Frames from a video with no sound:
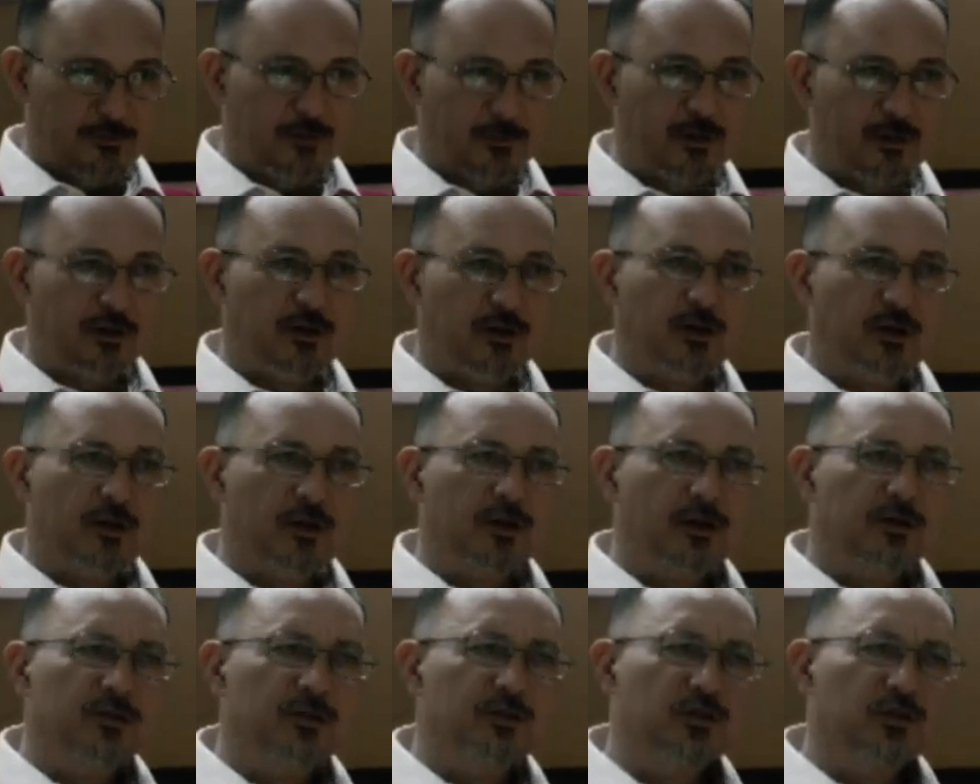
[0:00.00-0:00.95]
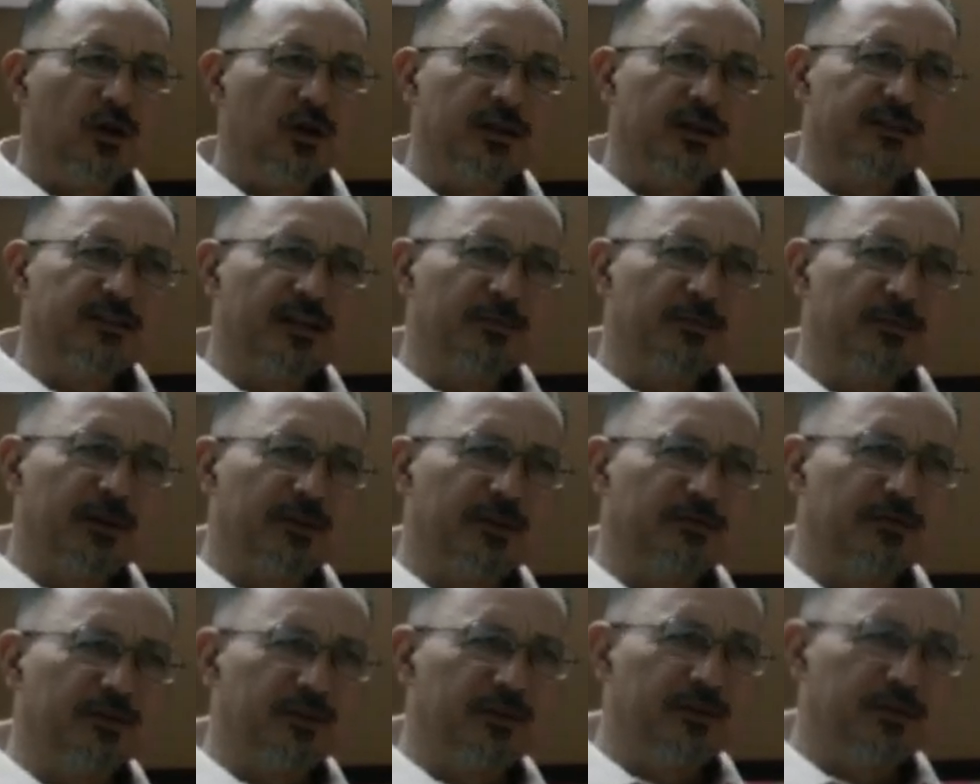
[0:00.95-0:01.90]
There are beautiful people in this
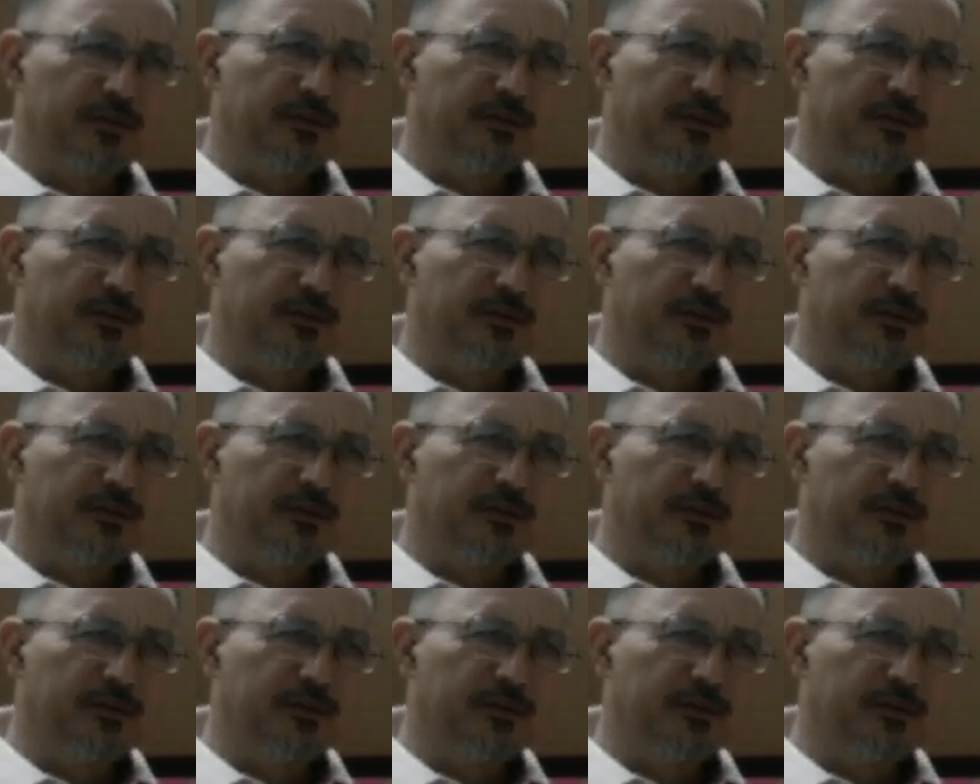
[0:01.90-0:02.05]
world who